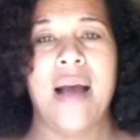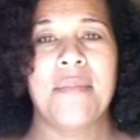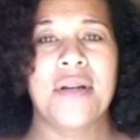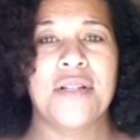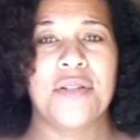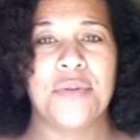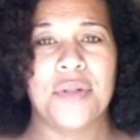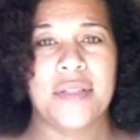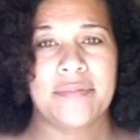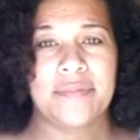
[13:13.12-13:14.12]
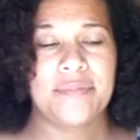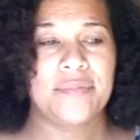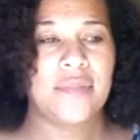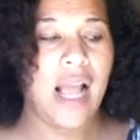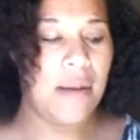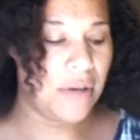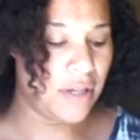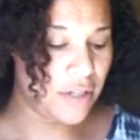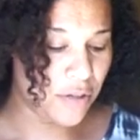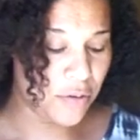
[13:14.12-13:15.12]
I'm going to do it. I'm
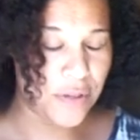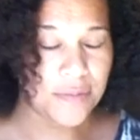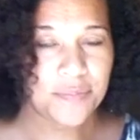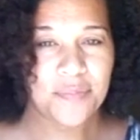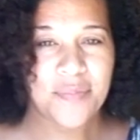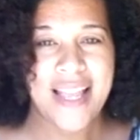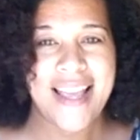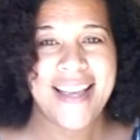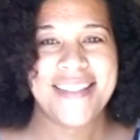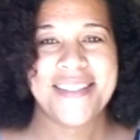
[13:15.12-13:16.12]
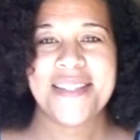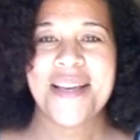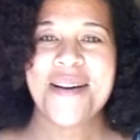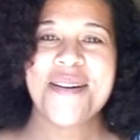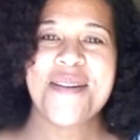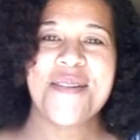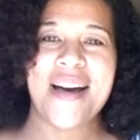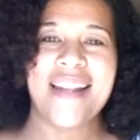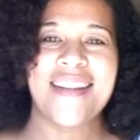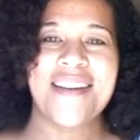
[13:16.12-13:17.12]
going to do it. So
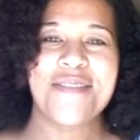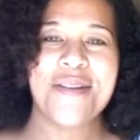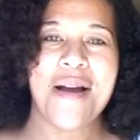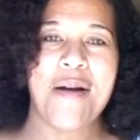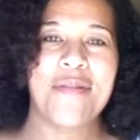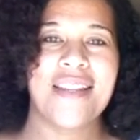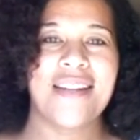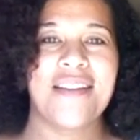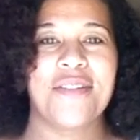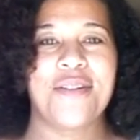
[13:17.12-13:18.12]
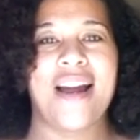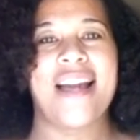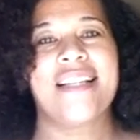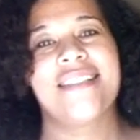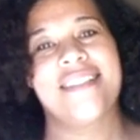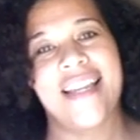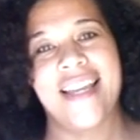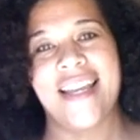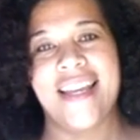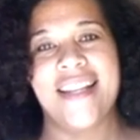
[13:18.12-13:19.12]
I love you all with the love of Christ,
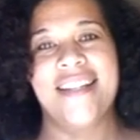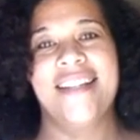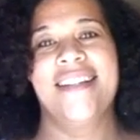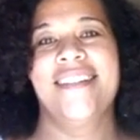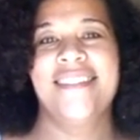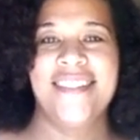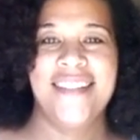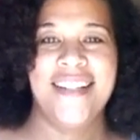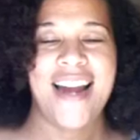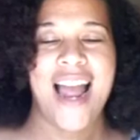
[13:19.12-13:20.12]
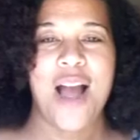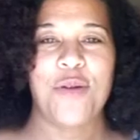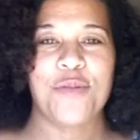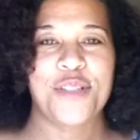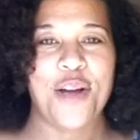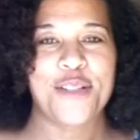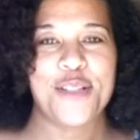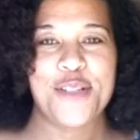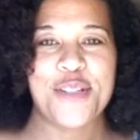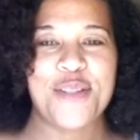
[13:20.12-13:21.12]
and I will talk
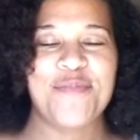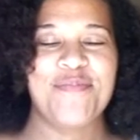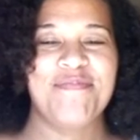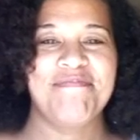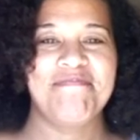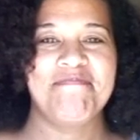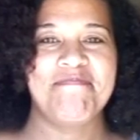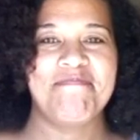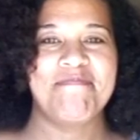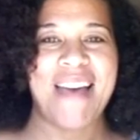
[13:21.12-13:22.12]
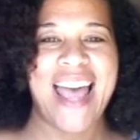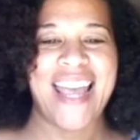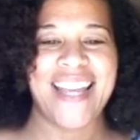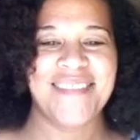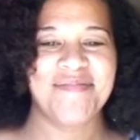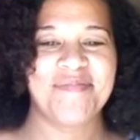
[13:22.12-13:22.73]
to you soon. Bye.